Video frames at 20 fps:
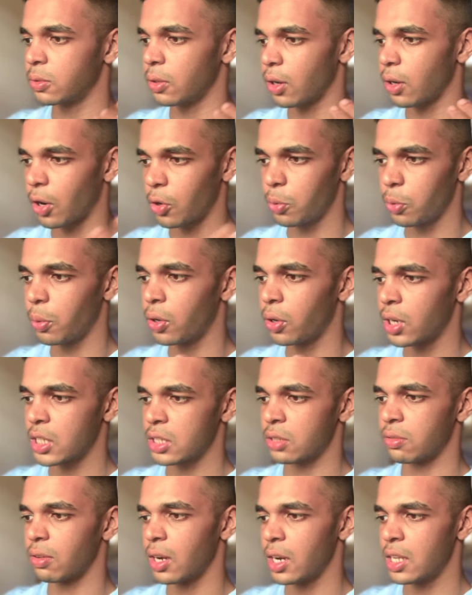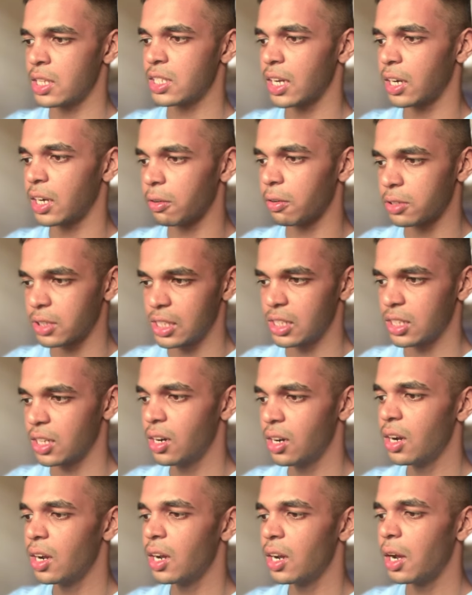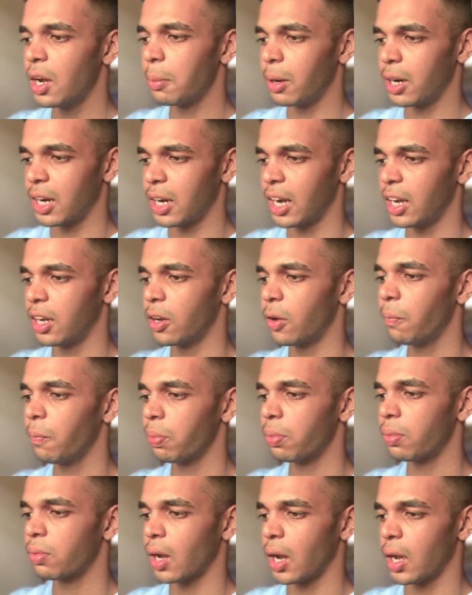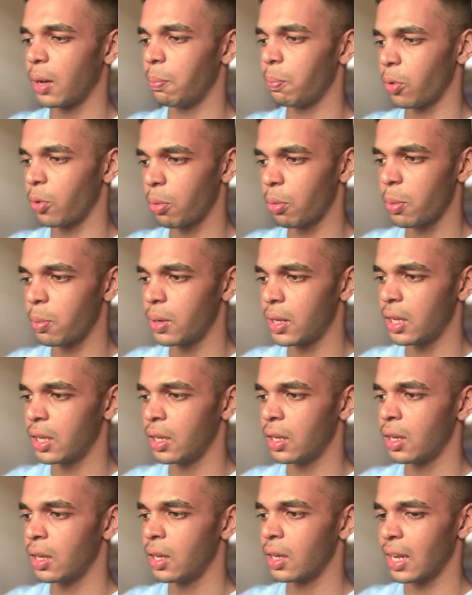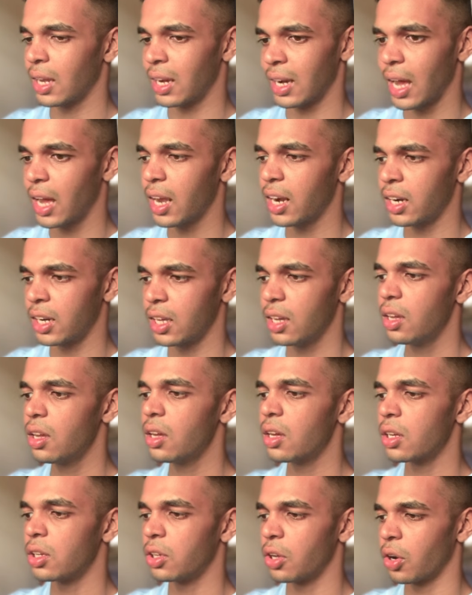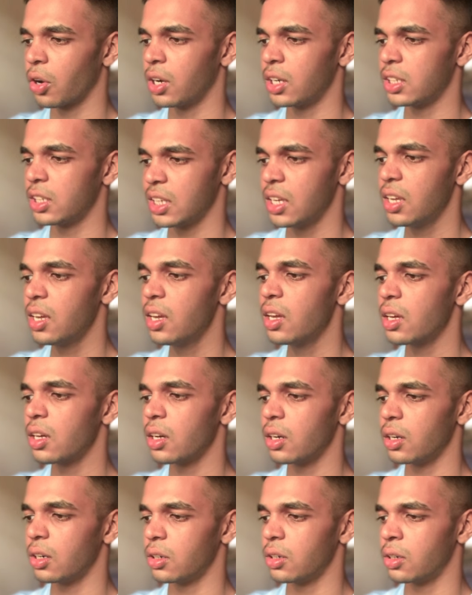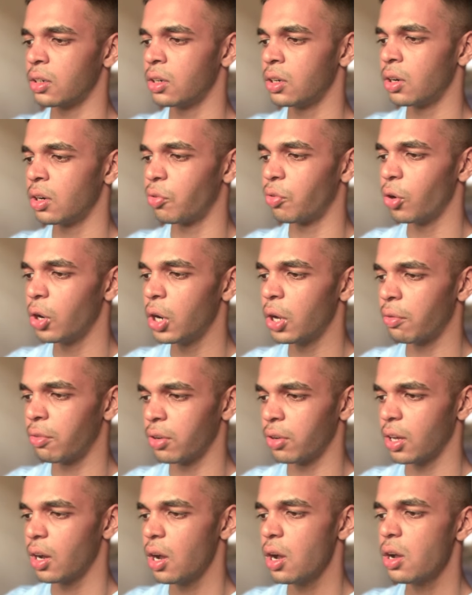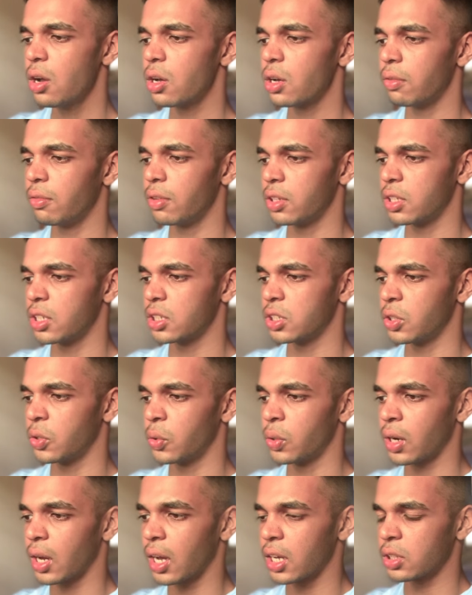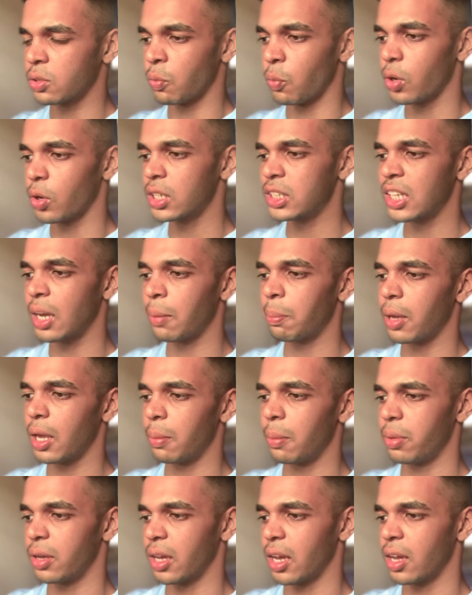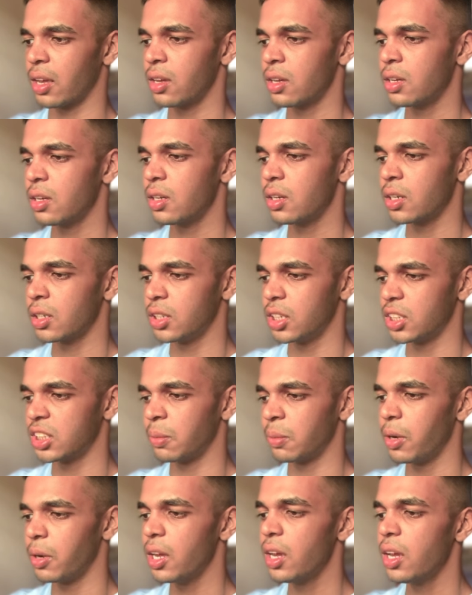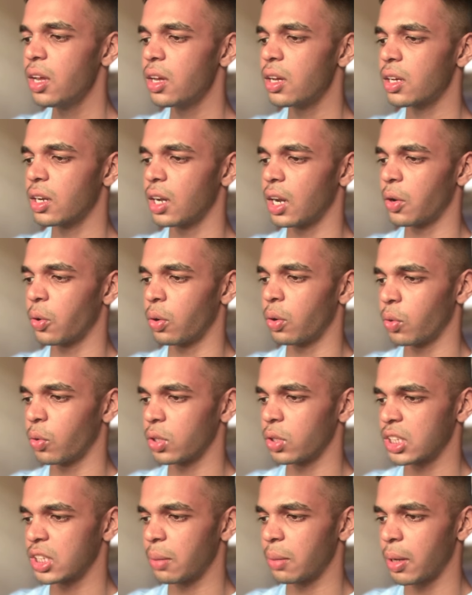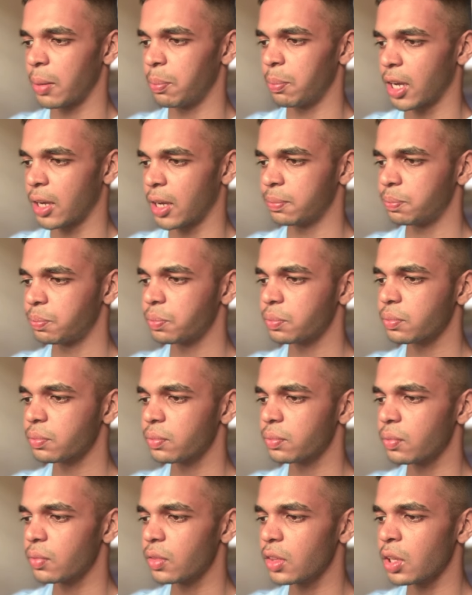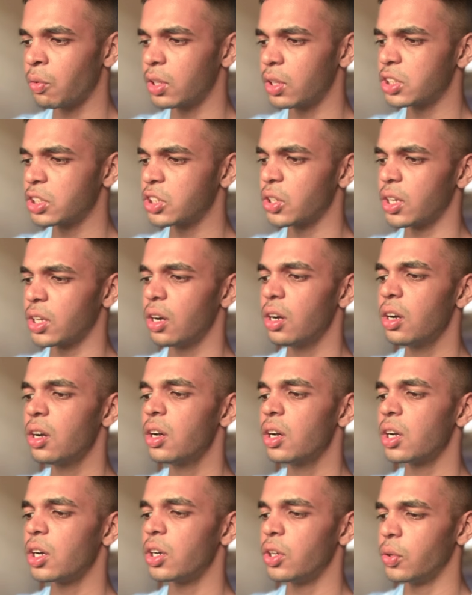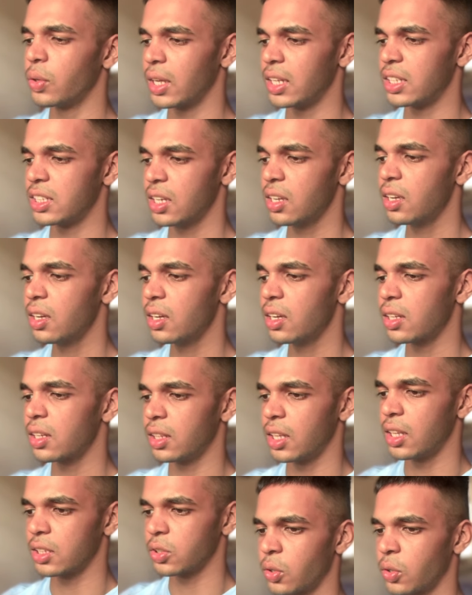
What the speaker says: outbound as well inside of SailGen. But right now, I probably can guarantee you're going to see a folder over here which is known as WhatsApp API. Just simply click on WhatsApp API. Once you're here, you can see there's going